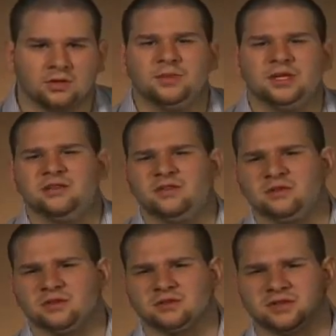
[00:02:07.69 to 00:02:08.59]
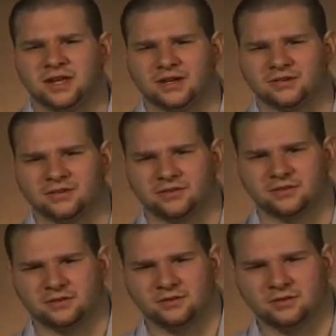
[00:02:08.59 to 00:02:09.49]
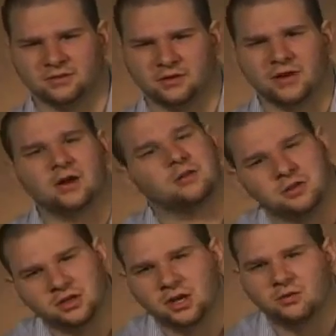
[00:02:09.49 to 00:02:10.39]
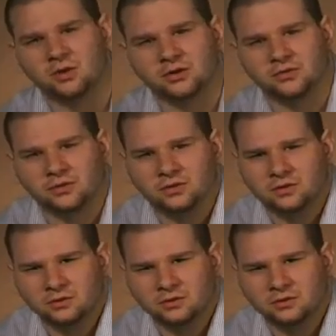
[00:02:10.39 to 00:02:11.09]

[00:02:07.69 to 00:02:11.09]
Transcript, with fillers: Let me give you a little taste of how good I was.